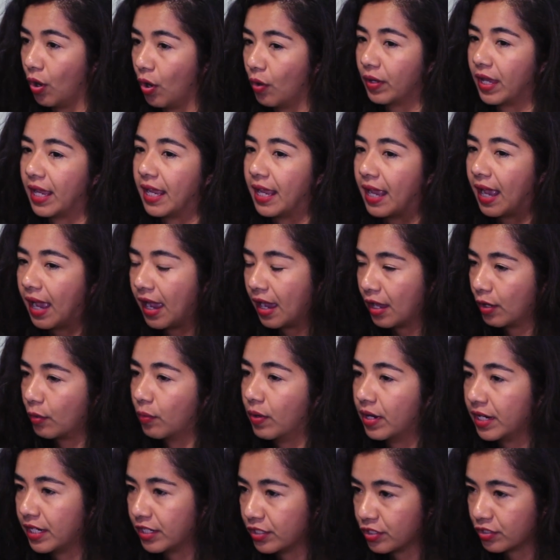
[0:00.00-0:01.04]
okay, how do
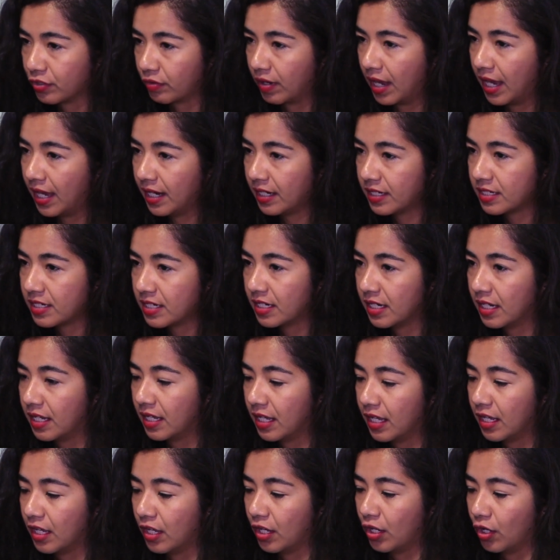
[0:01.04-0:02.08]
I interact?
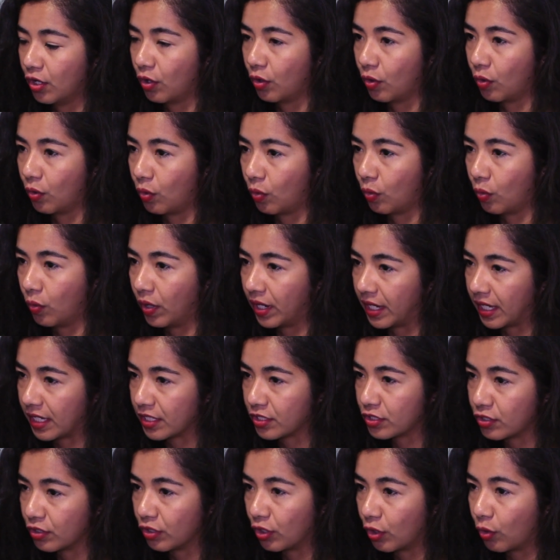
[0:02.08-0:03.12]
Quick.
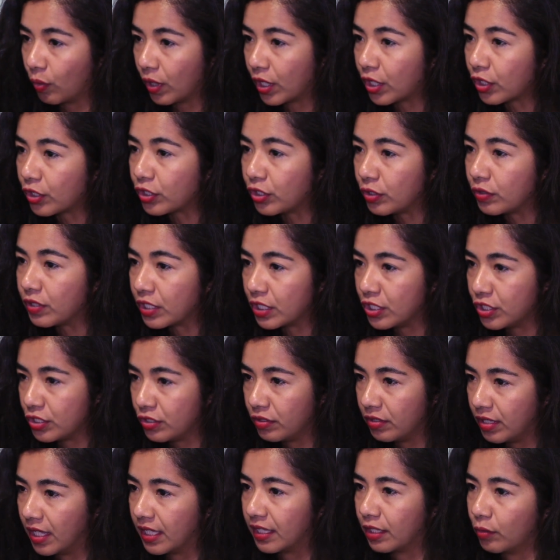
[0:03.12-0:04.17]
So the quicker you can
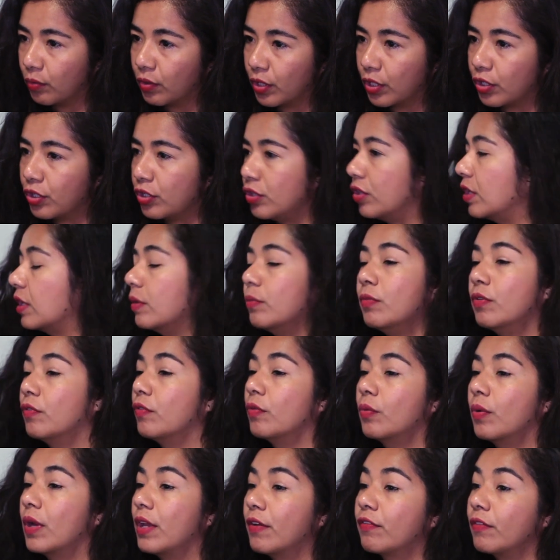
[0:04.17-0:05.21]
do that, the quicker you can move
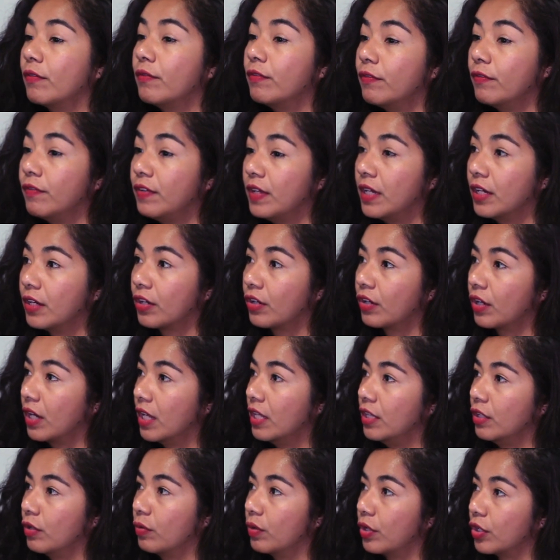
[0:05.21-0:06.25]
away from fear,
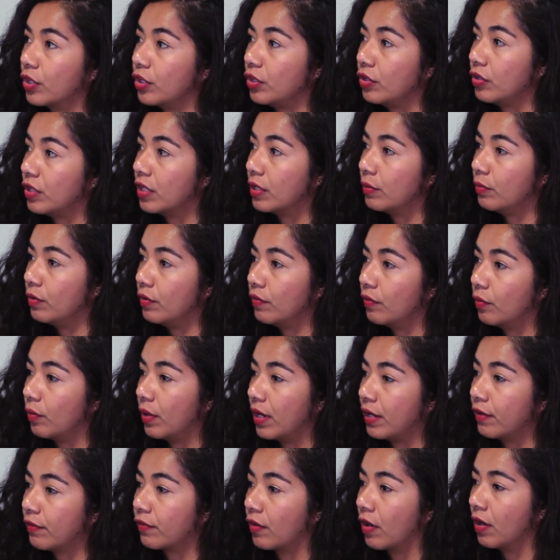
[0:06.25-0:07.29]
and the quicker you can move
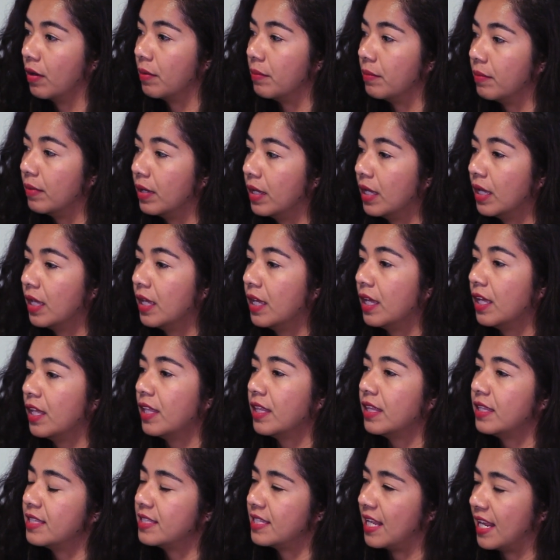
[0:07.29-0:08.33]
away from
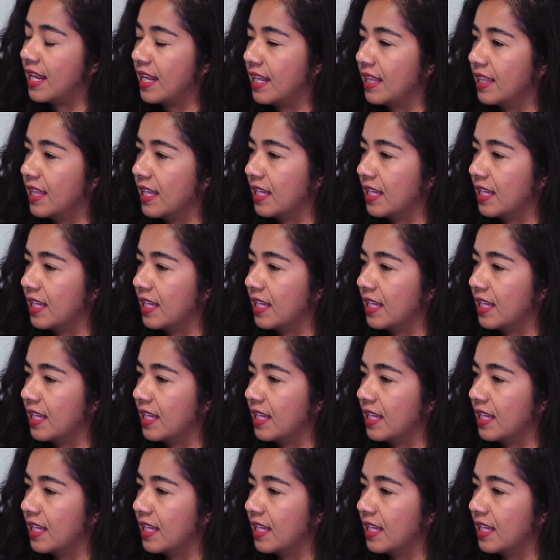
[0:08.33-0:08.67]
saying